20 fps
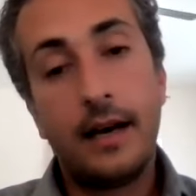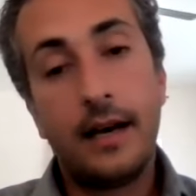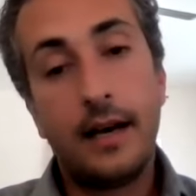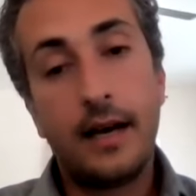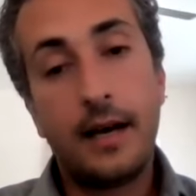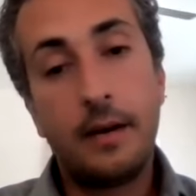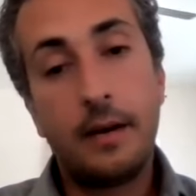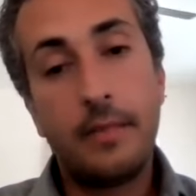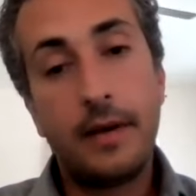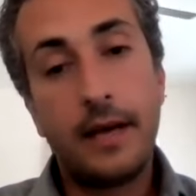
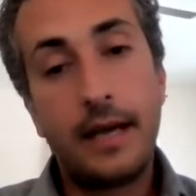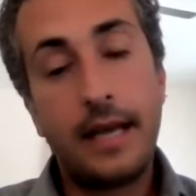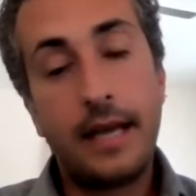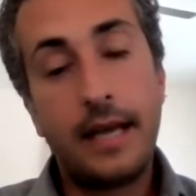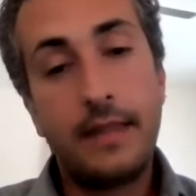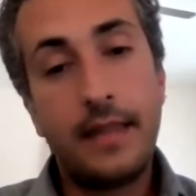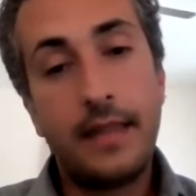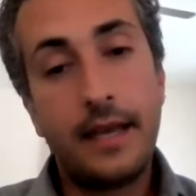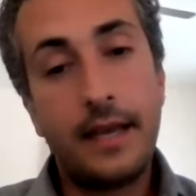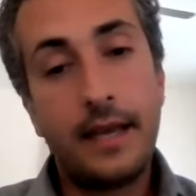Um,
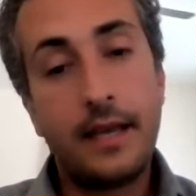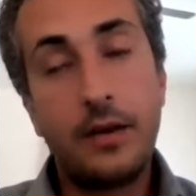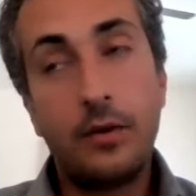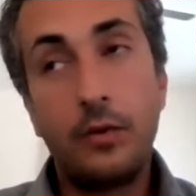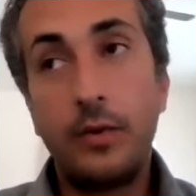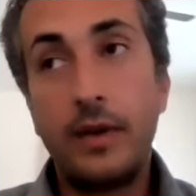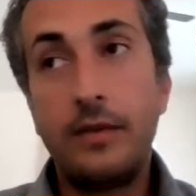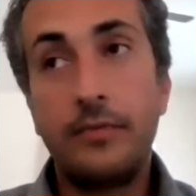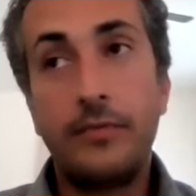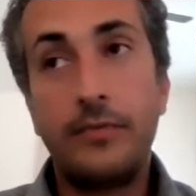and
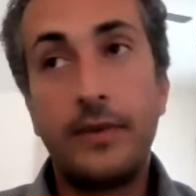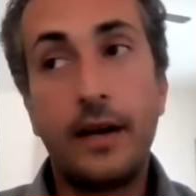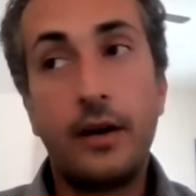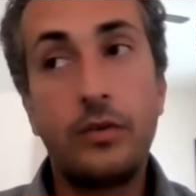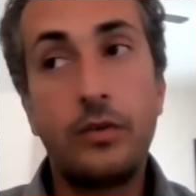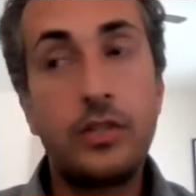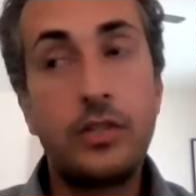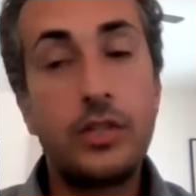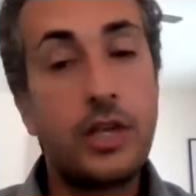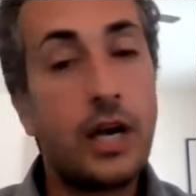then we
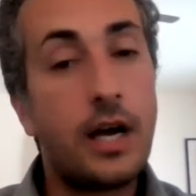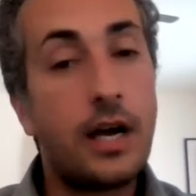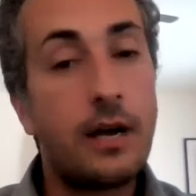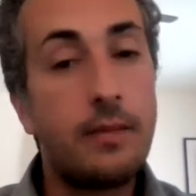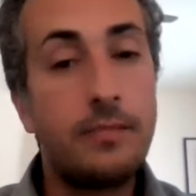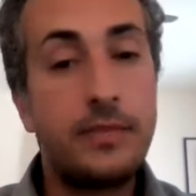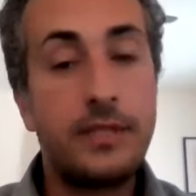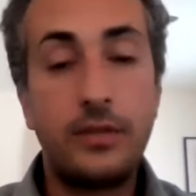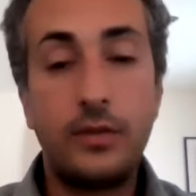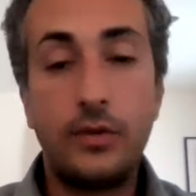found
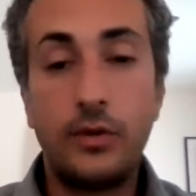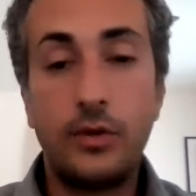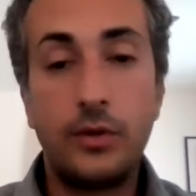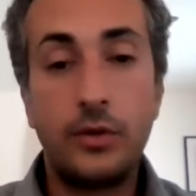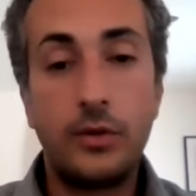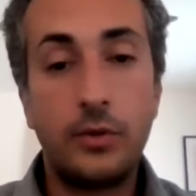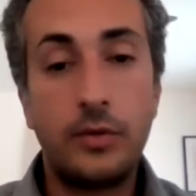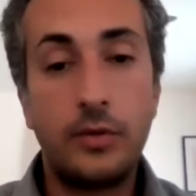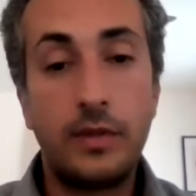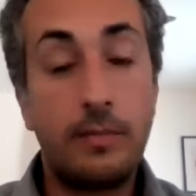jobs
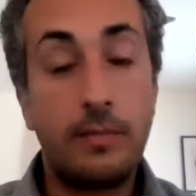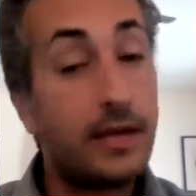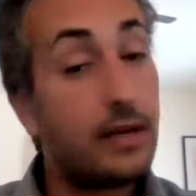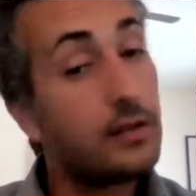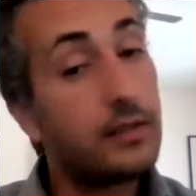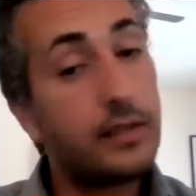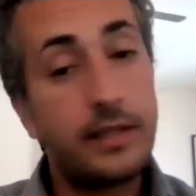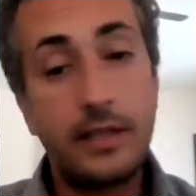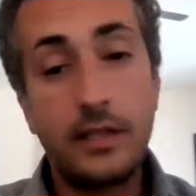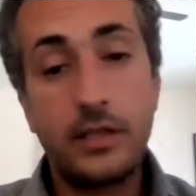through the
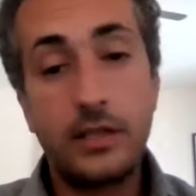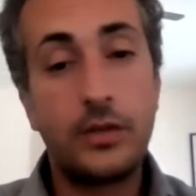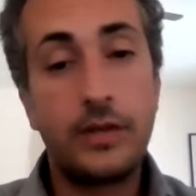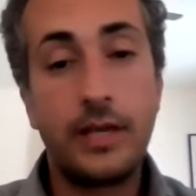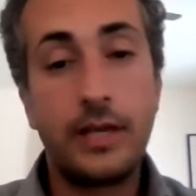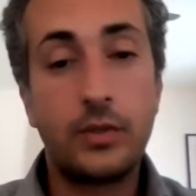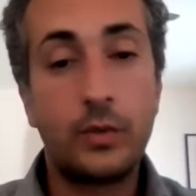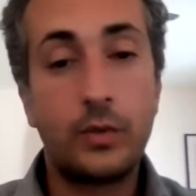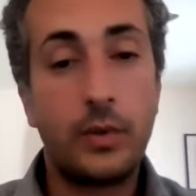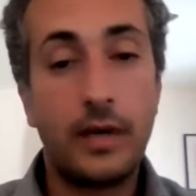medical
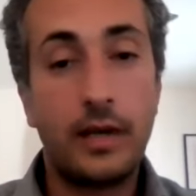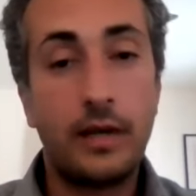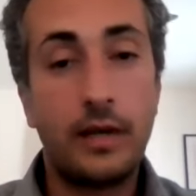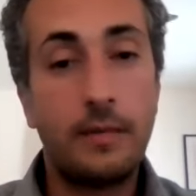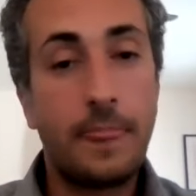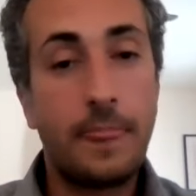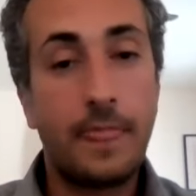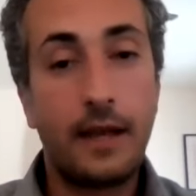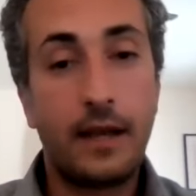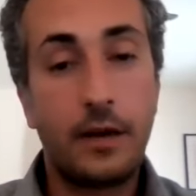industry as
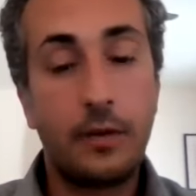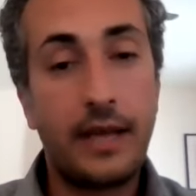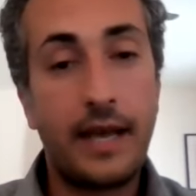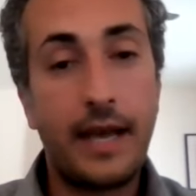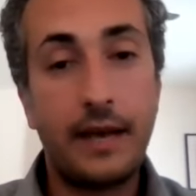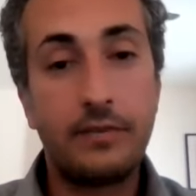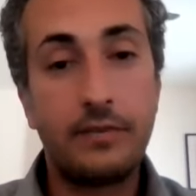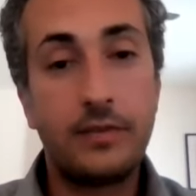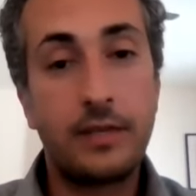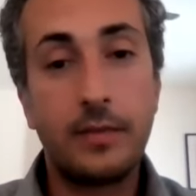well. Uh, we
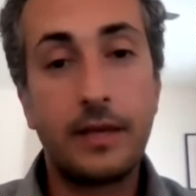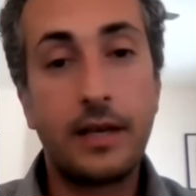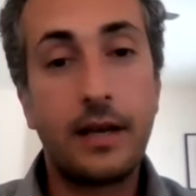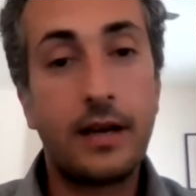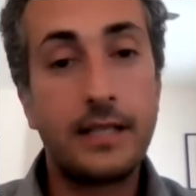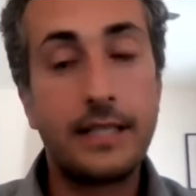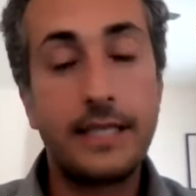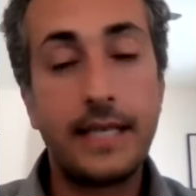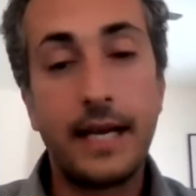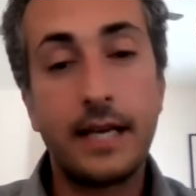have some
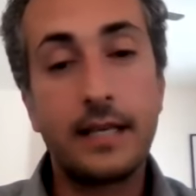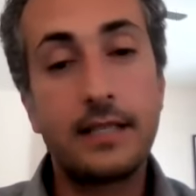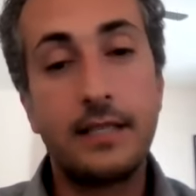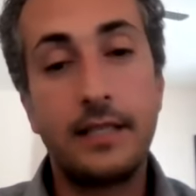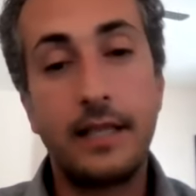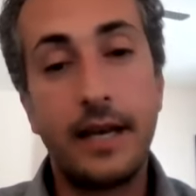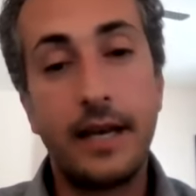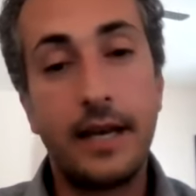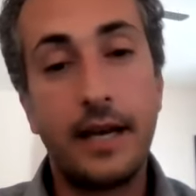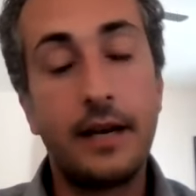contacts
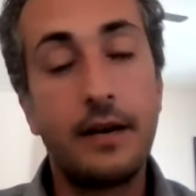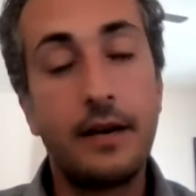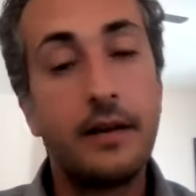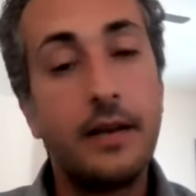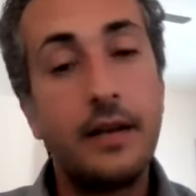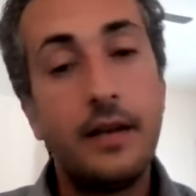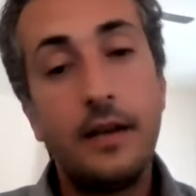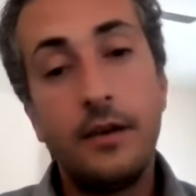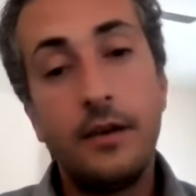there